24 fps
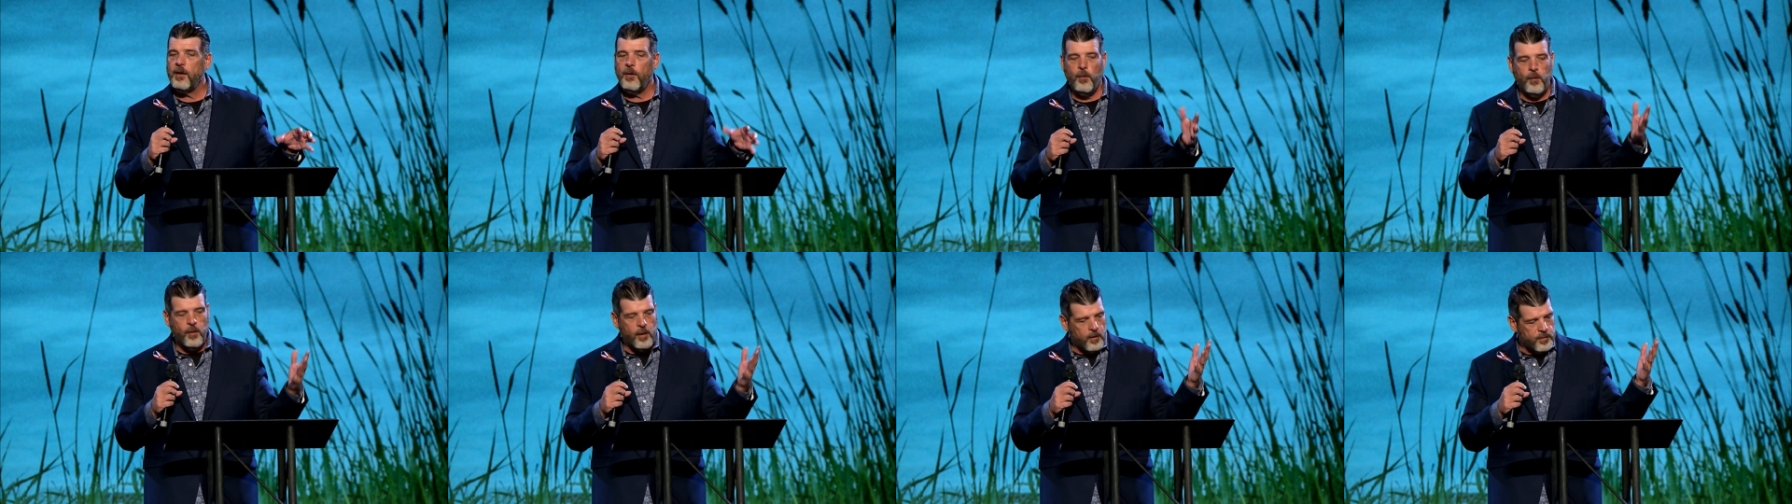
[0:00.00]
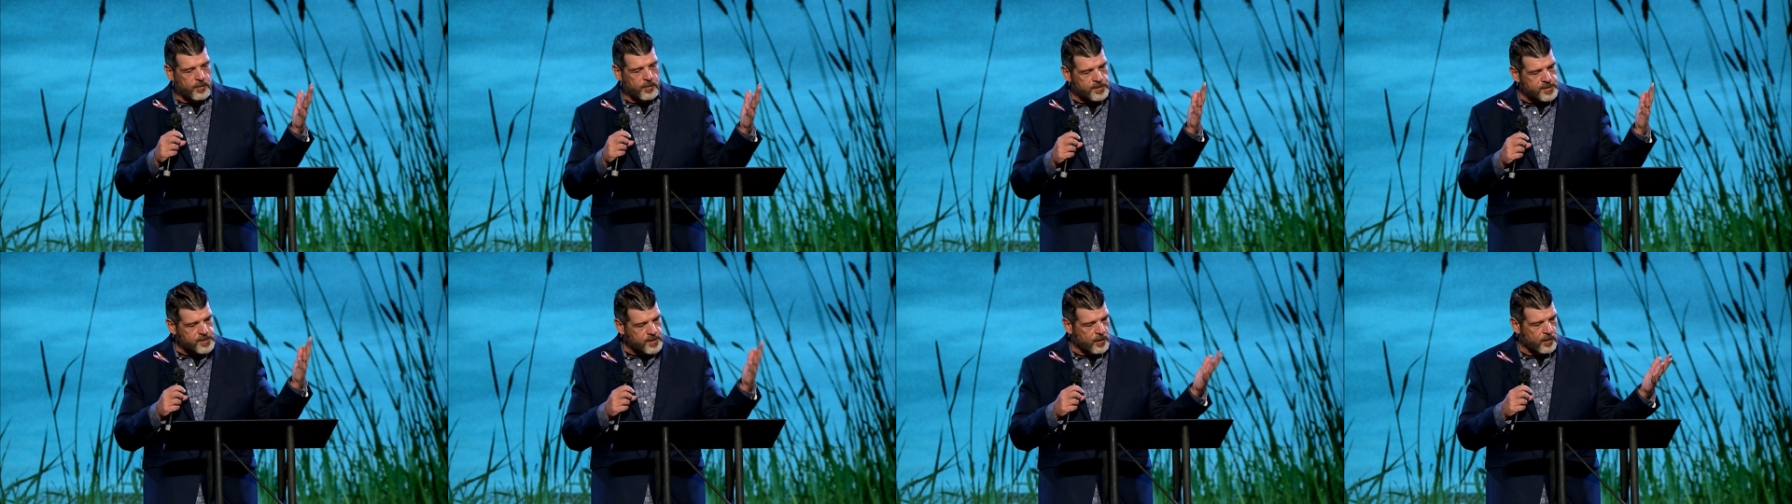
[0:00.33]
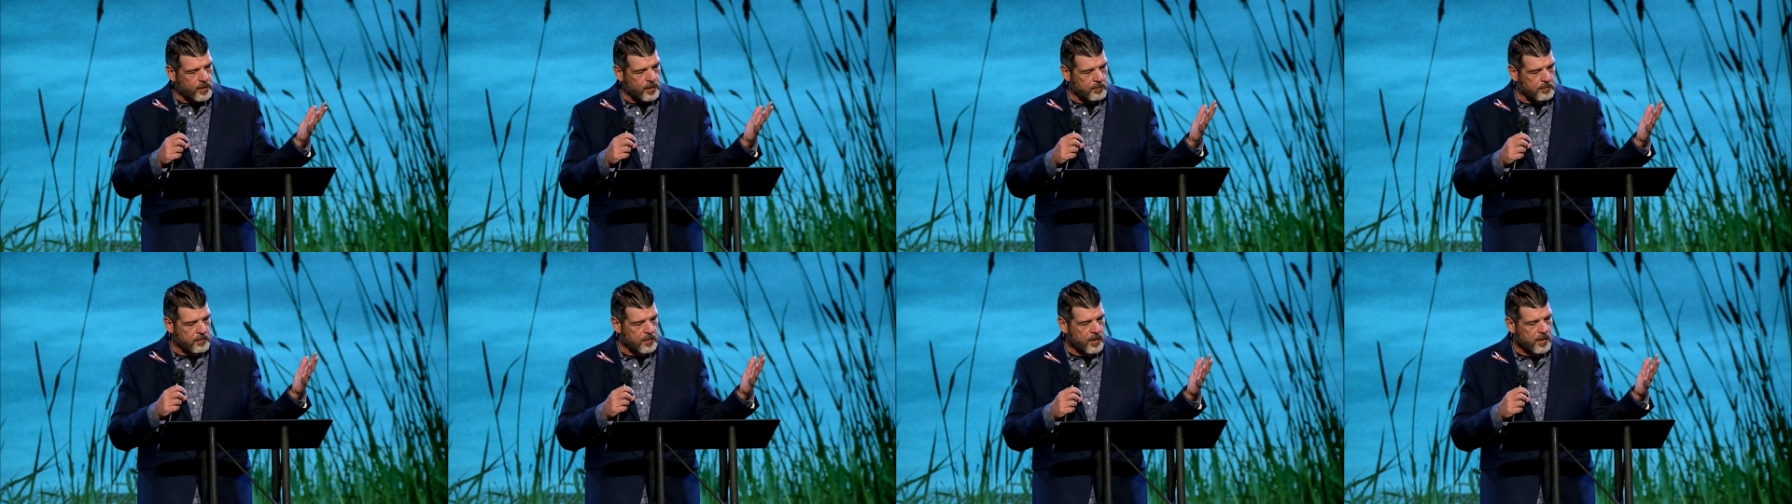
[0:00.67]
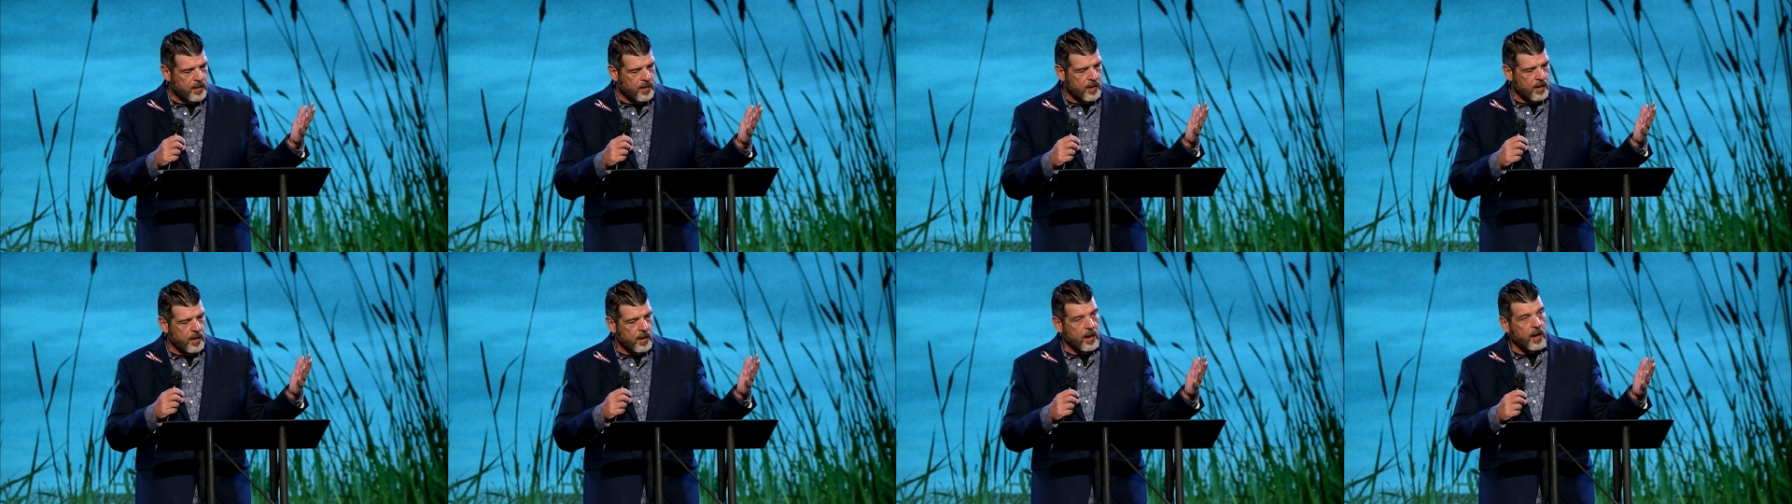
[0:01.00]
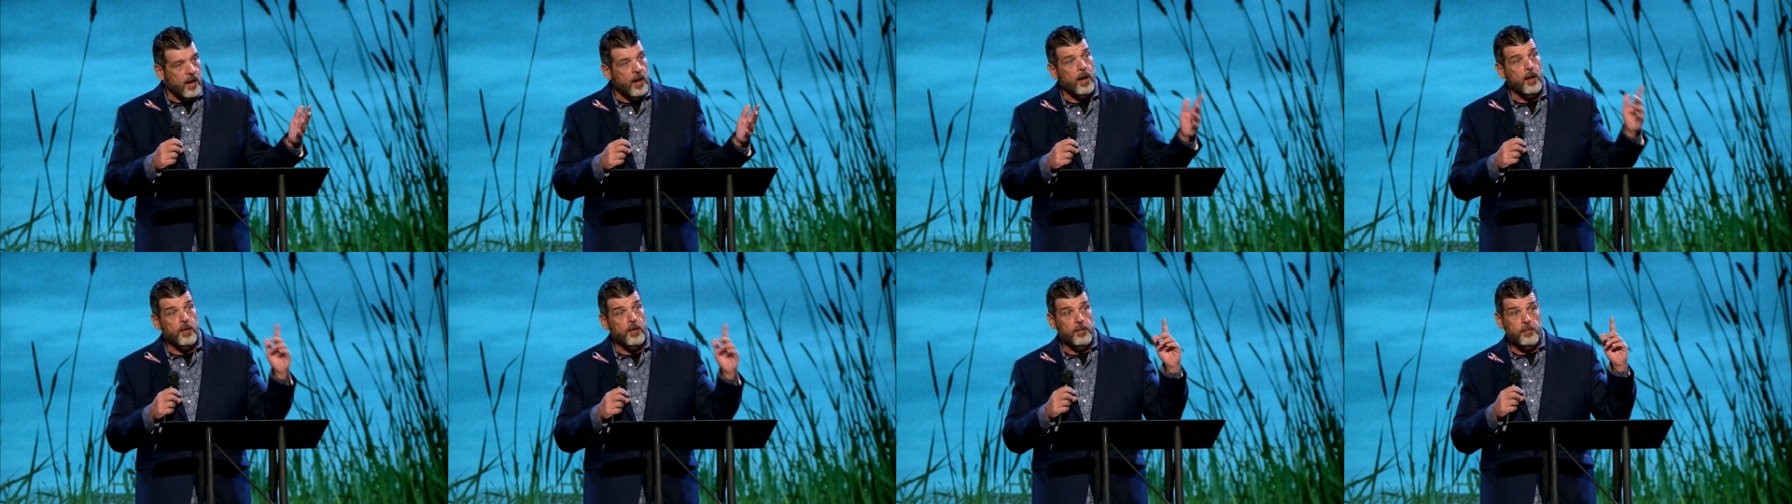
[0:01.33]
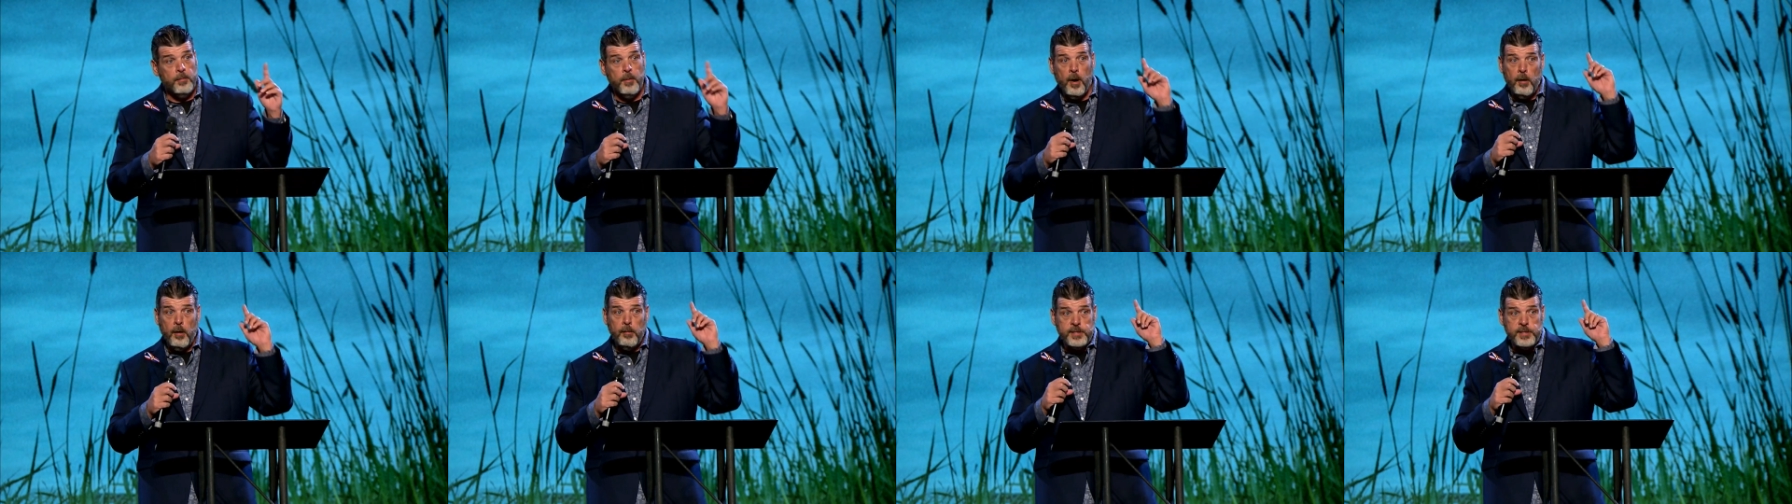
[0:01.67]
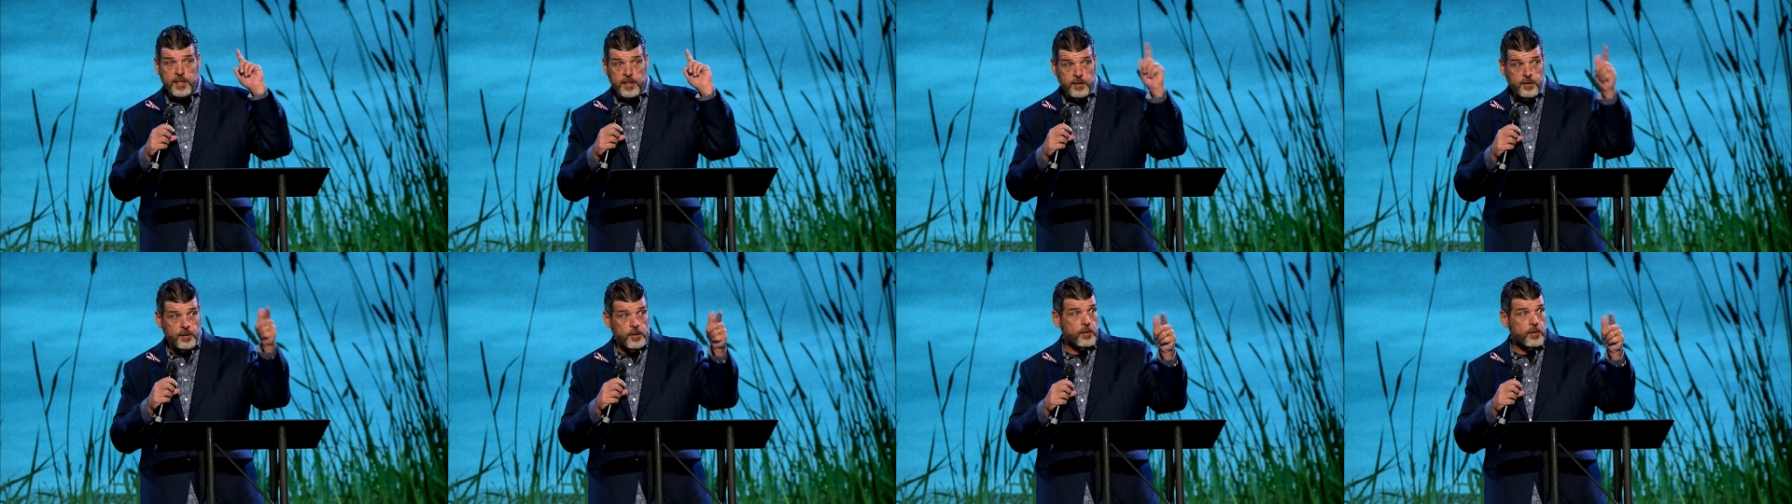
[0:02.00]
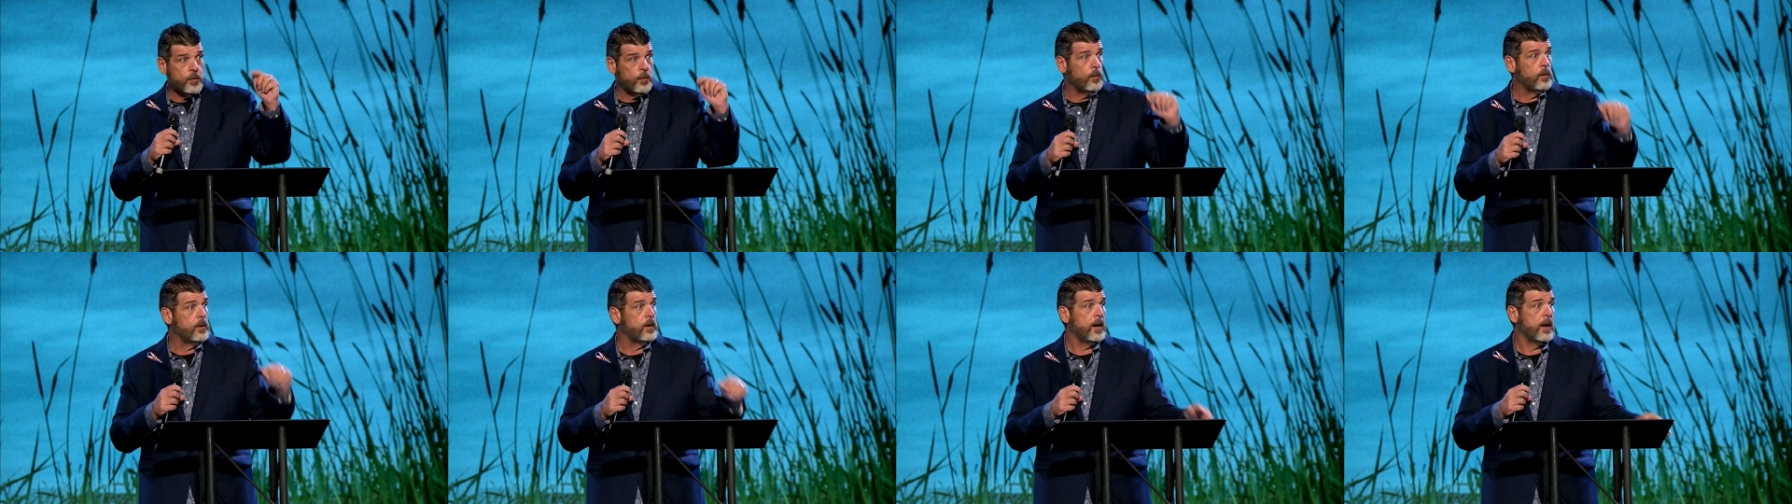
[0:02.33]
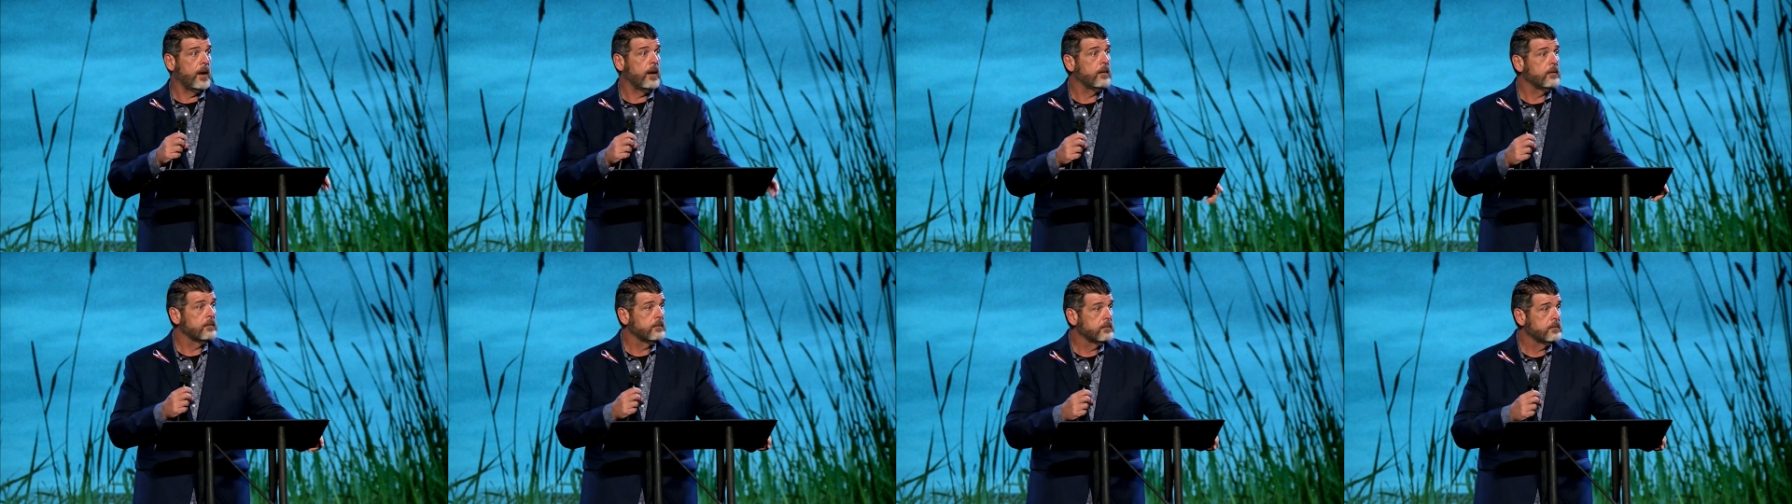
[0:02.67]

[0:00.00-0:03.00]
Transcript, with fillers: Or the term, uh, the ball is in your court now.